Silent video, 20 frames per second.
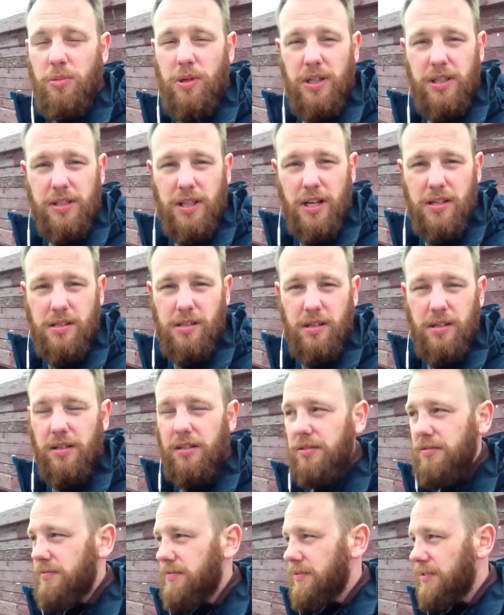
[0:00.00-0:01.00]

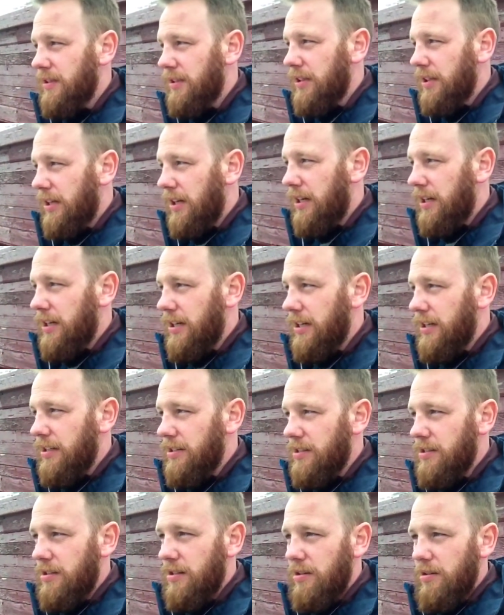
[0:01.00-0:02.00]
desolate.
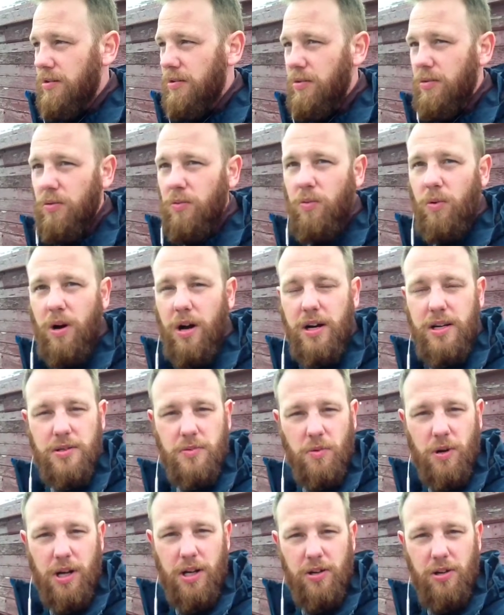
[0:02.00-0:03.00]
So why is
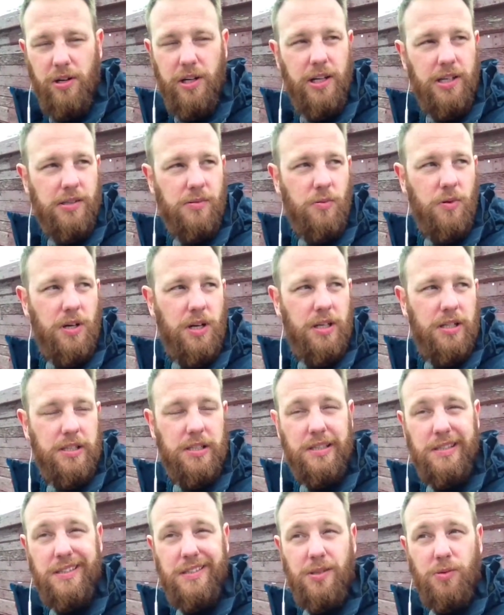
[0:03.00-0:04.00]

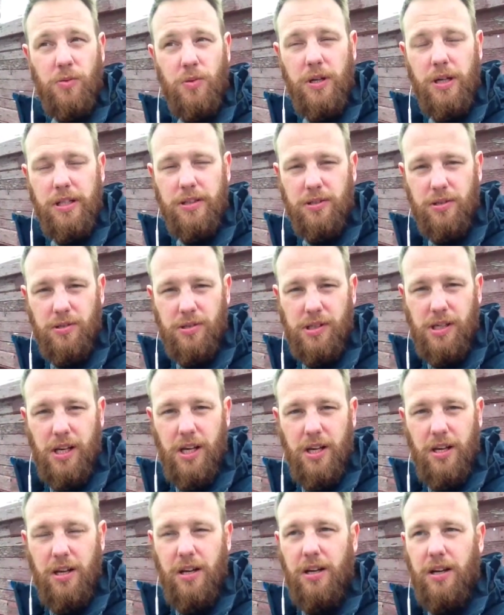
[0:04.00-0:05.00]
Whitehorse
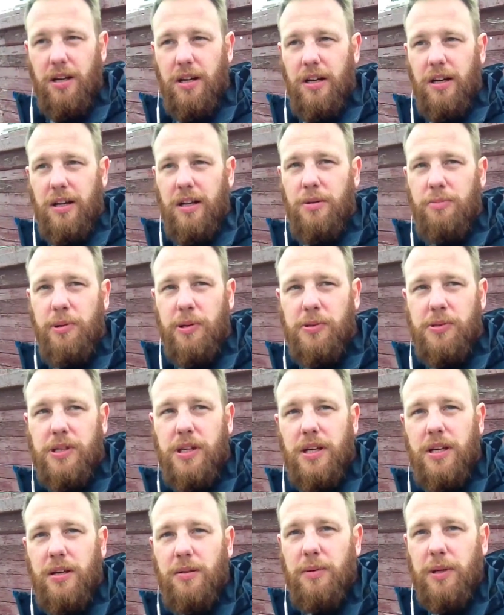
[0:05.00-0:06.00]
here? They built
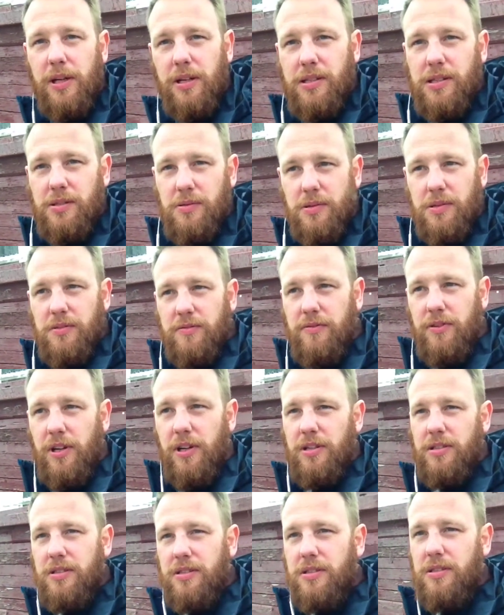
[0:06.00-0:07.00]
it here because it was the
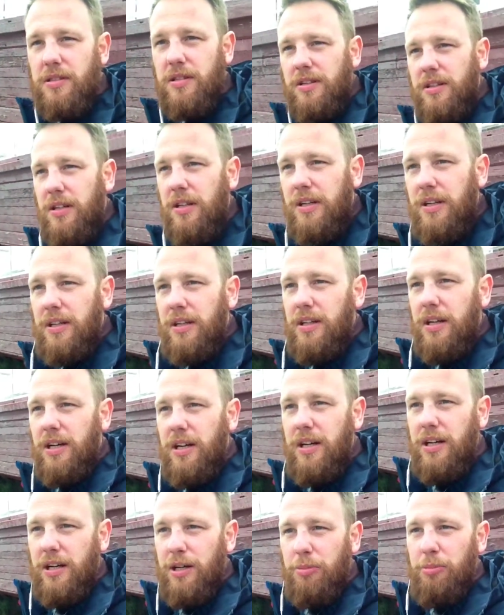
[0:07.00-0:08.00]
first
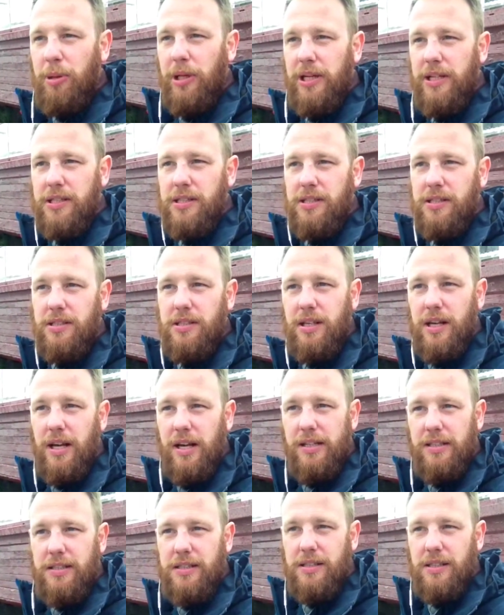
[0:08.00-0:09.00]
place
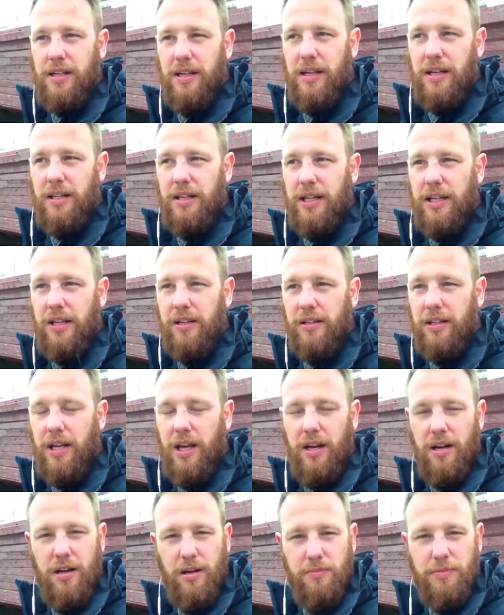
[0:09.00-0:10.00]
that they could
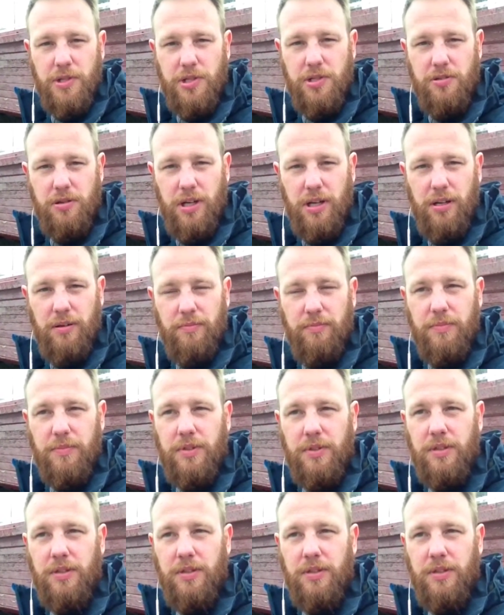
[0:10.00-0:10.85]
get upstream